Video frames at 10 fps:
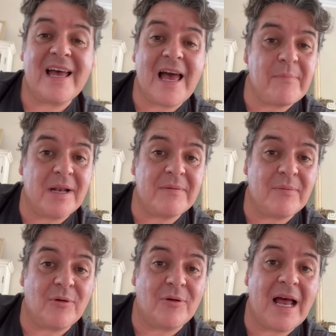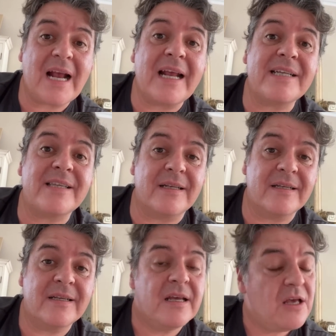Unbelievable. Ah,
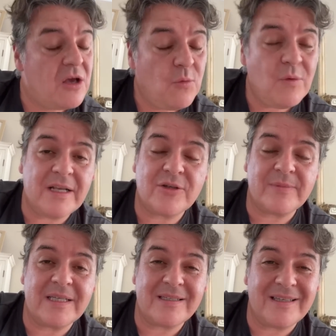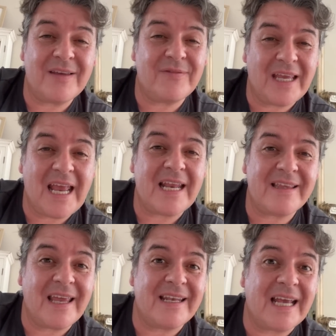Kerstin. Well, sometimes if they get it,
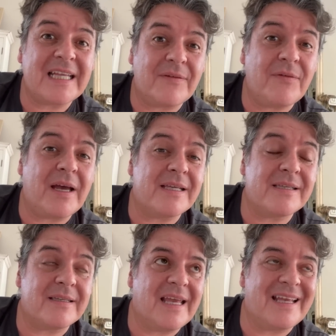they negativize